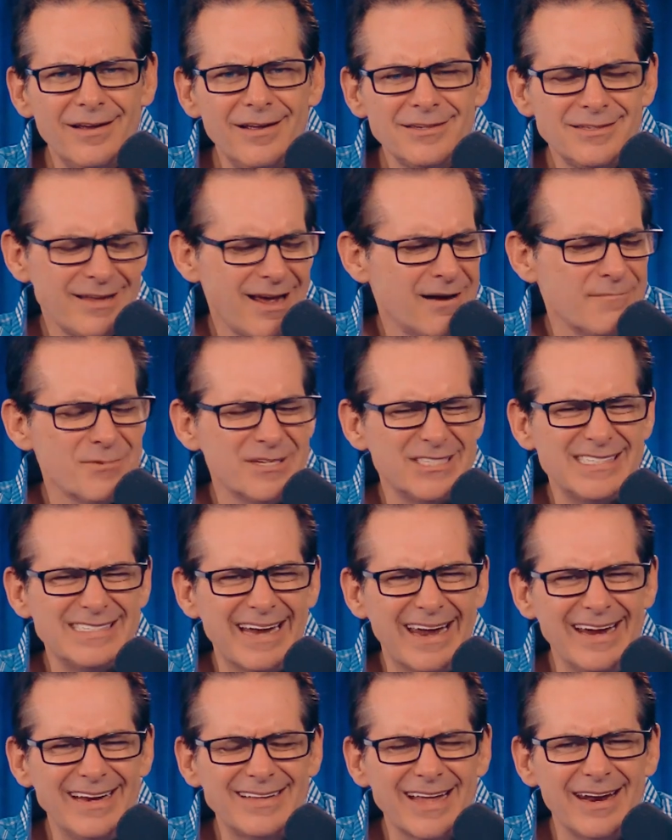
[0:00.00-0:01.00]
It's not a
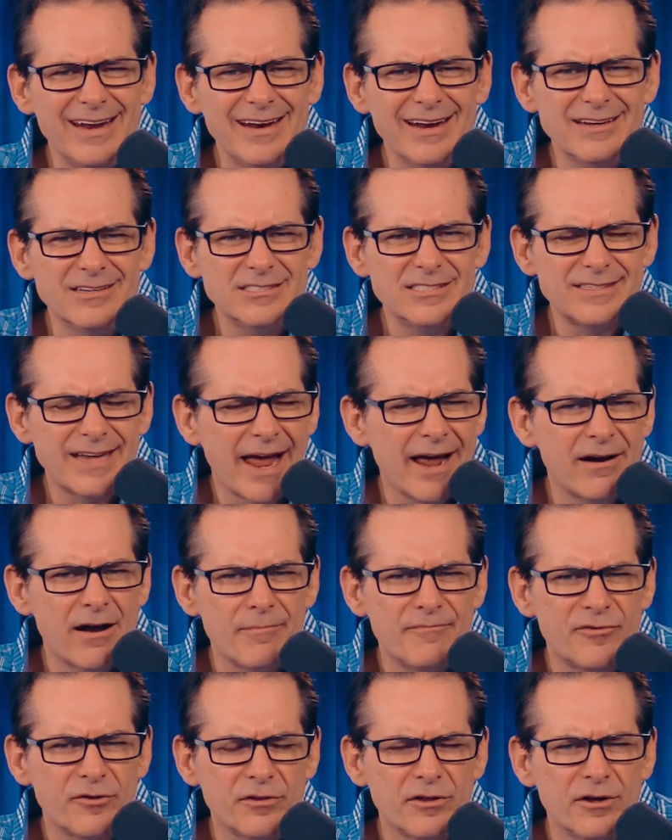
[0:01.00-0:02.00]
mistake that he didn't stand
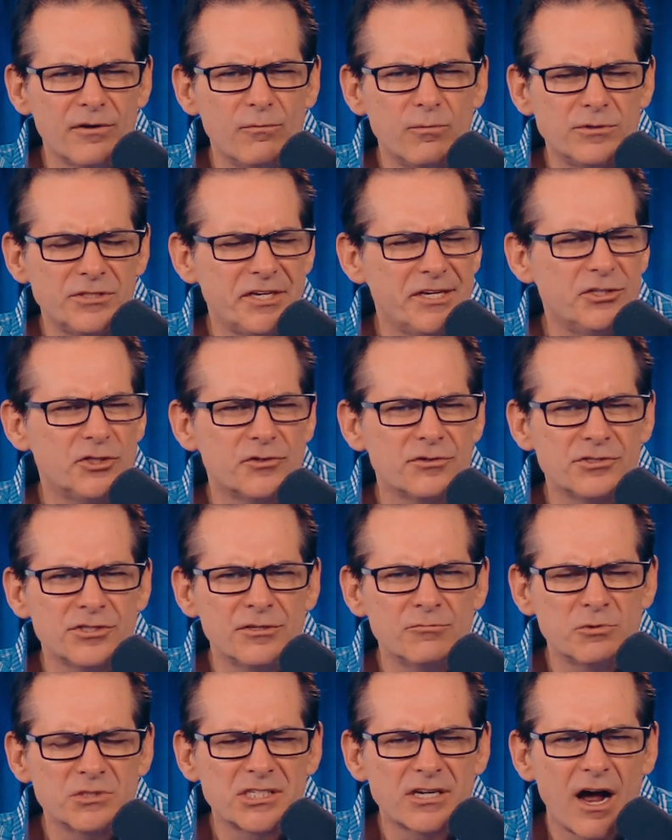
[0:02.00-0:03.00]
up for the teachers
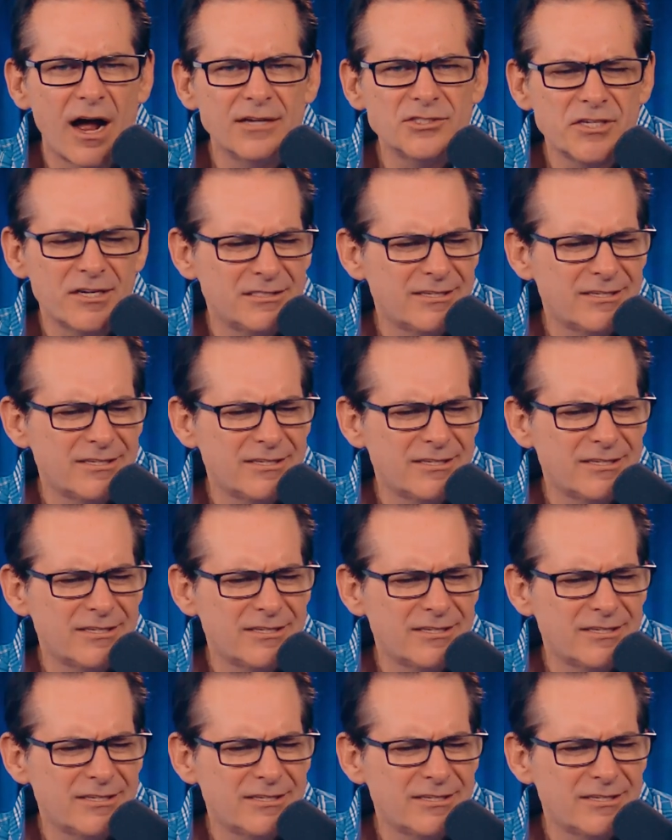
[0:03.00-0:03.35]
in Wisconsin.